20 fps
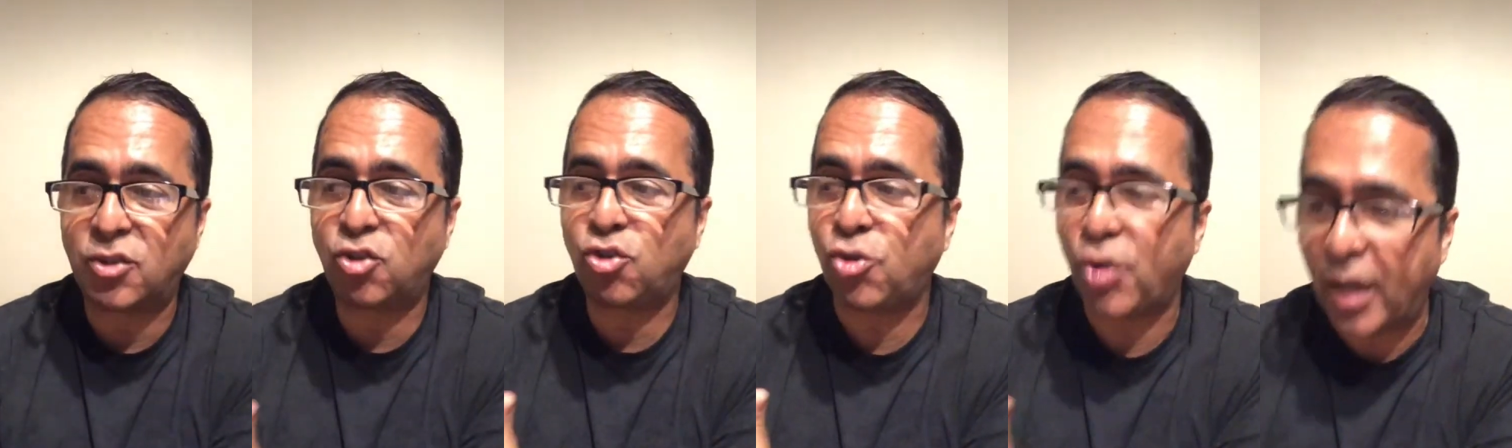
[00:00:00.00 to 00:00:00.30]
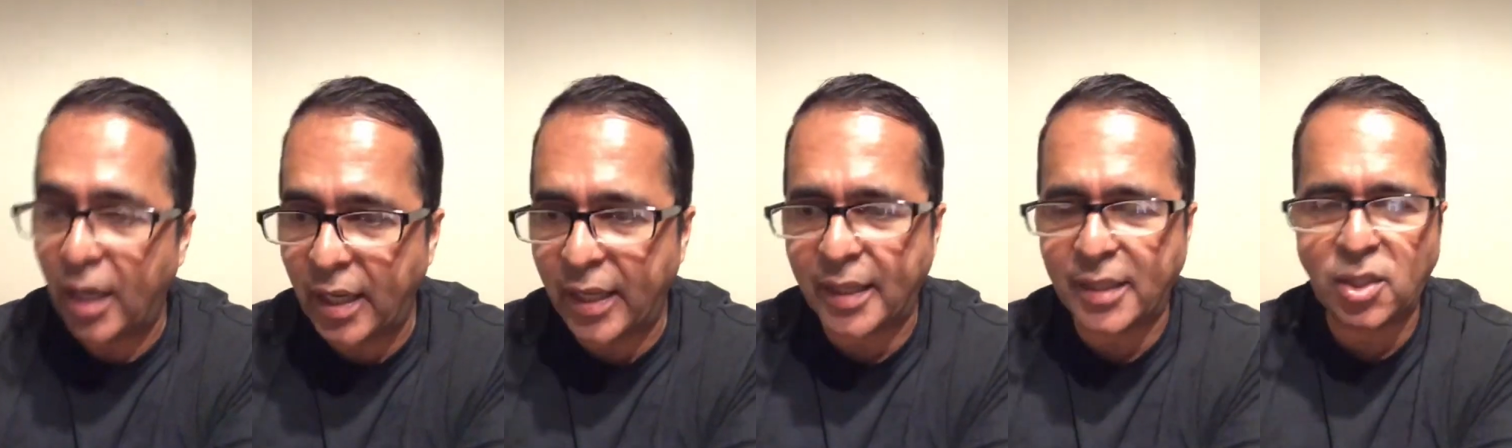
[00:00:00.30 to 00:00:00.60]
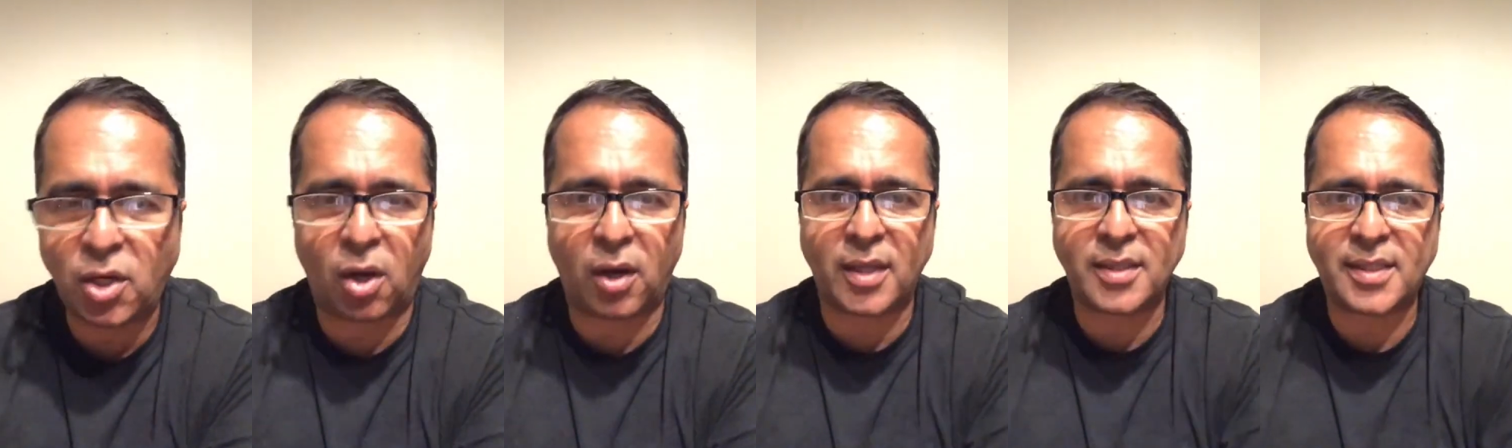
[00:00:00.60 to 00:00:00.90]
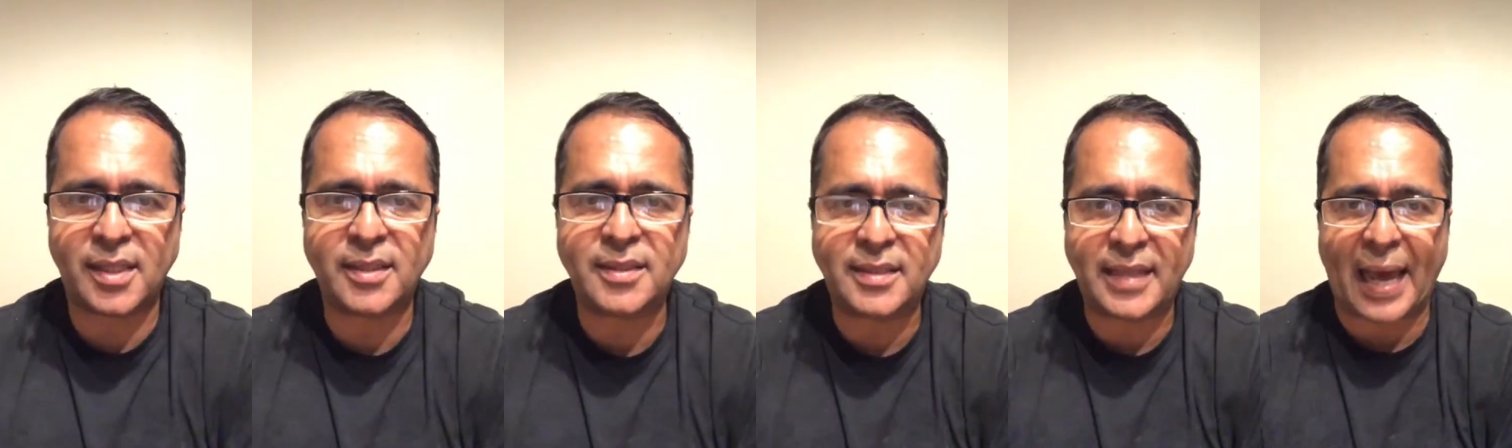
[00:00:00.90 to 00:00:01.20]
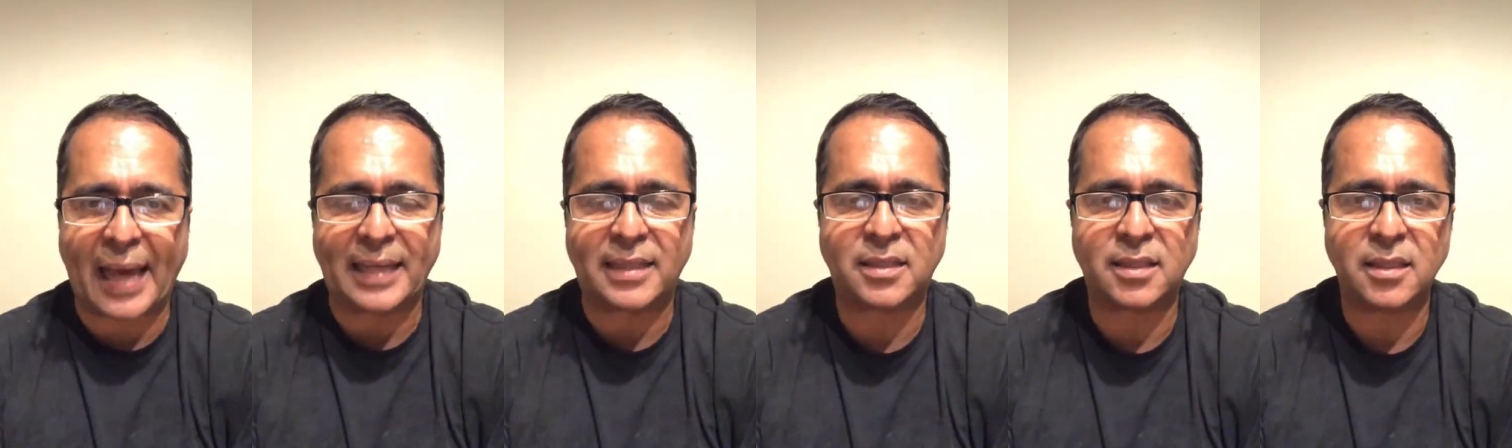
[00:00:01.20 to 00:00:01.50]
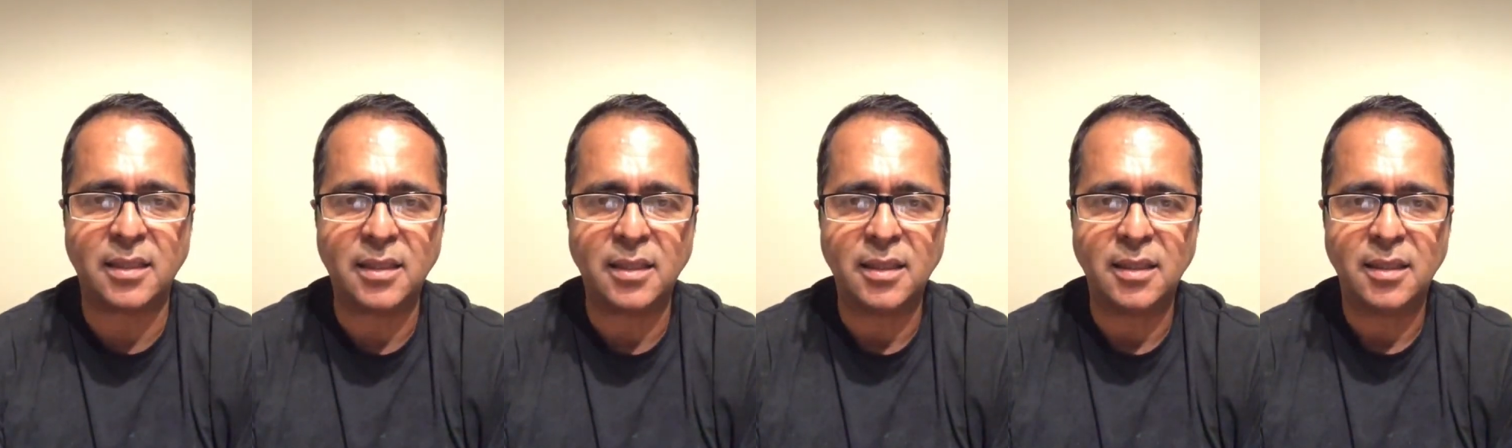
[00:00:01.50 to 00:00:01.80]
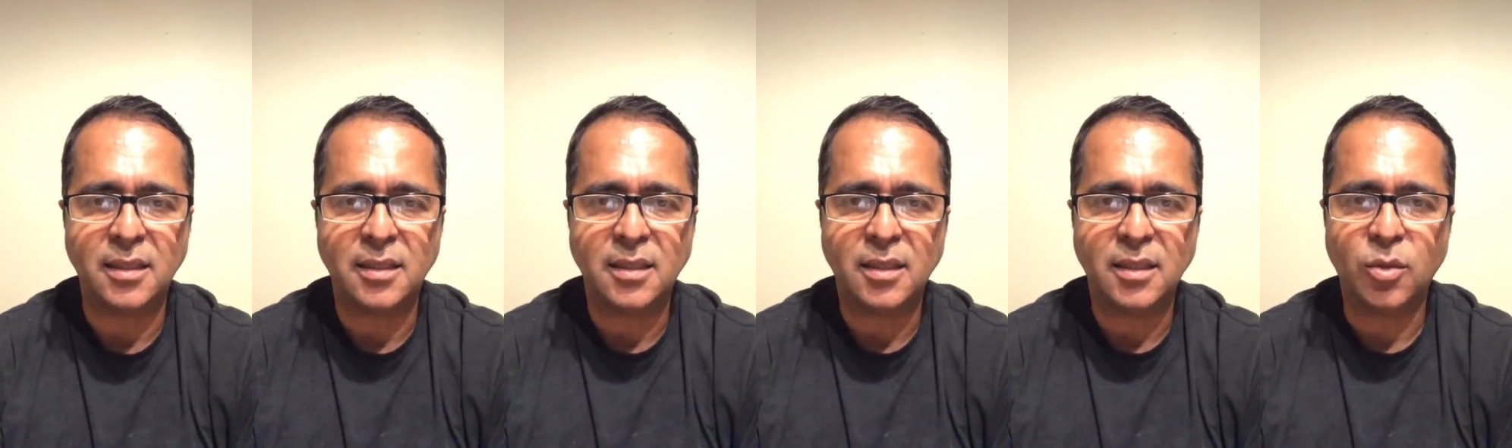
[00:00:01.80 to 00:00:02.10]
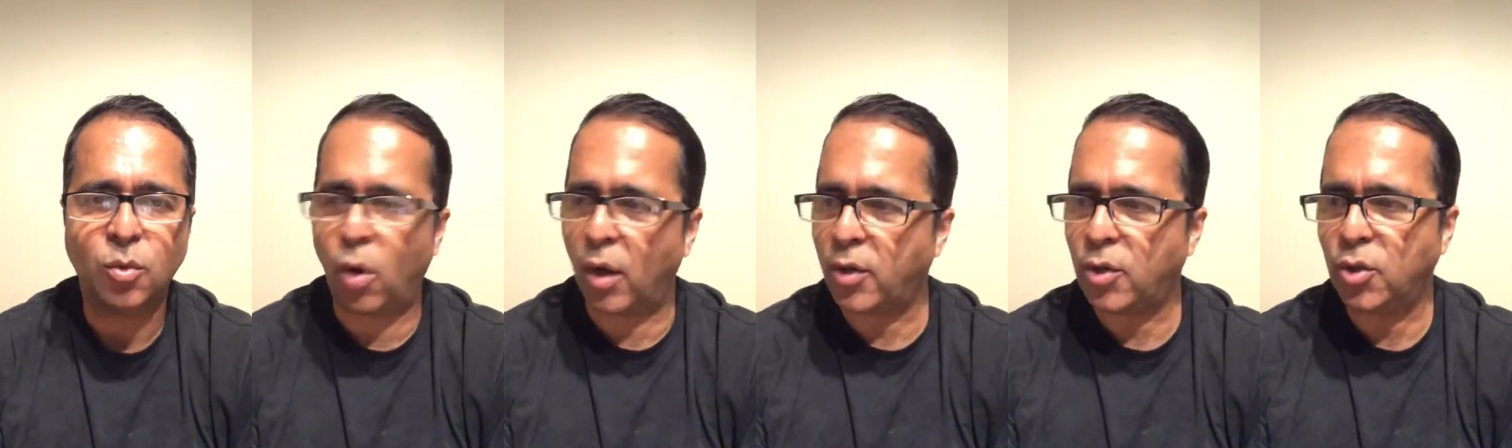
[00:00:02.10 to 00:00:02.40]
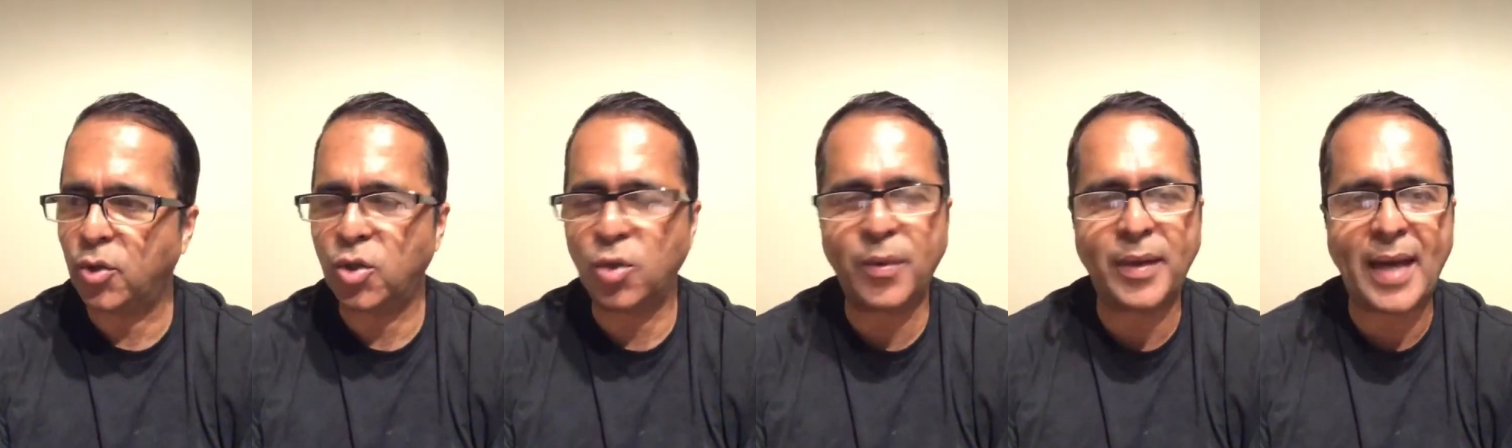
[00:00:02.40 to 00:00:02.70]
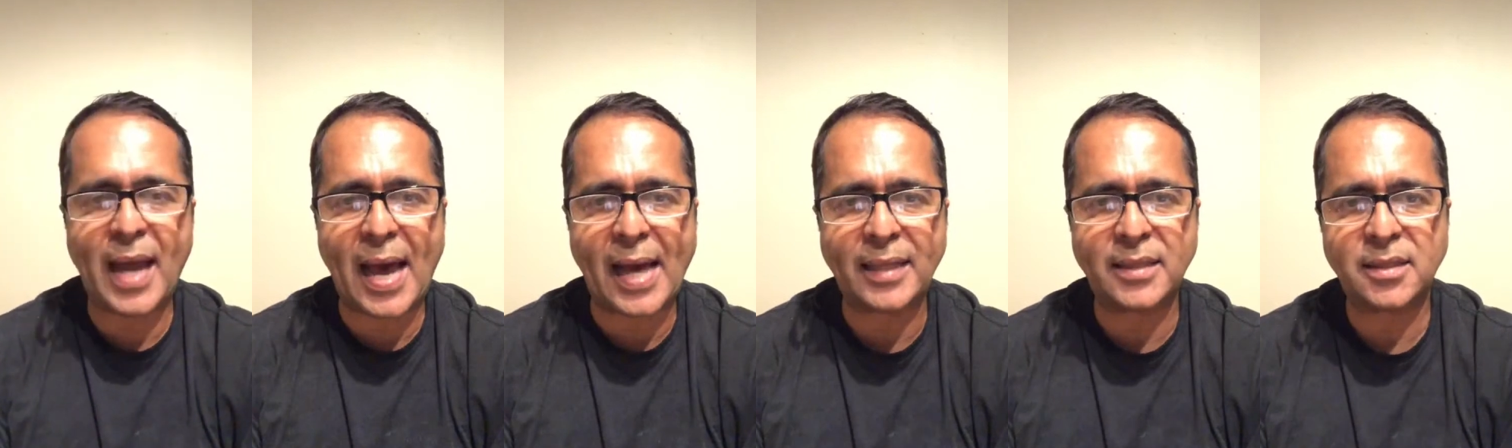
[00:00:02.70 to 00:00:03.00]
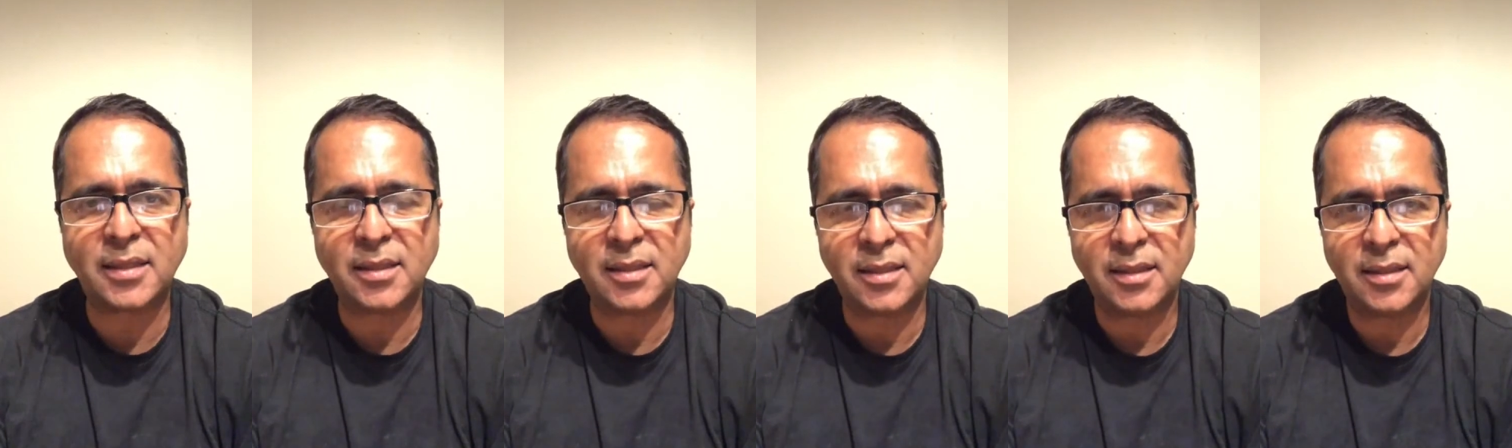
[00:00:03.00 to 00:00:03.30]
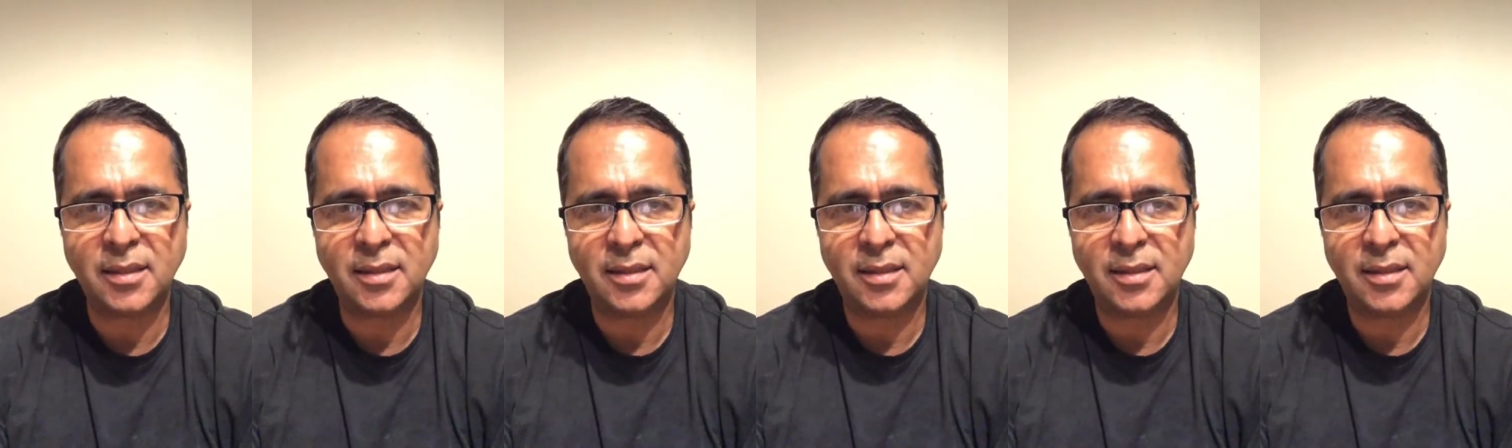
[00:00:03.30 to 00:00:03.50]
$1 trillion in debt, what do you do with that?